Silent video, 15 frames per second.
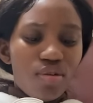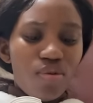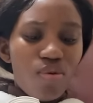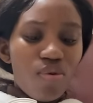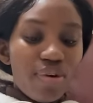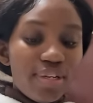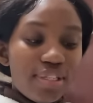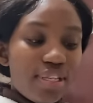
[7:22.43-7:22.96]

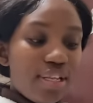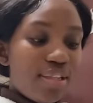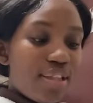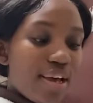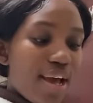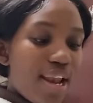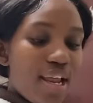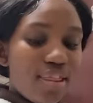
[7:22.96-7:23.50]
Oh, is that the
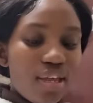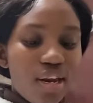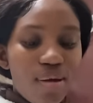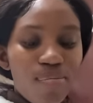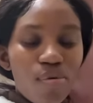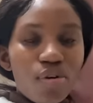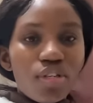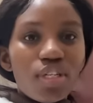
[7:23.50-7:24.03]
color that I
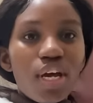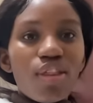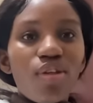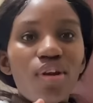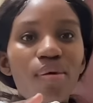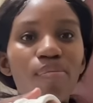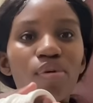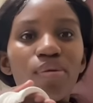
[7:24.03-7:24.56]
bought? I
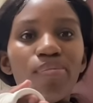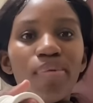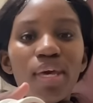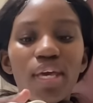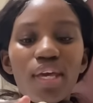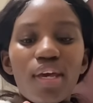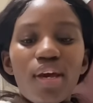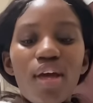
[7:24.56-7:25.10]
thought I bought
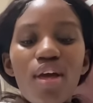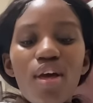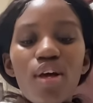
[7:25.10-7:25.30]
pink.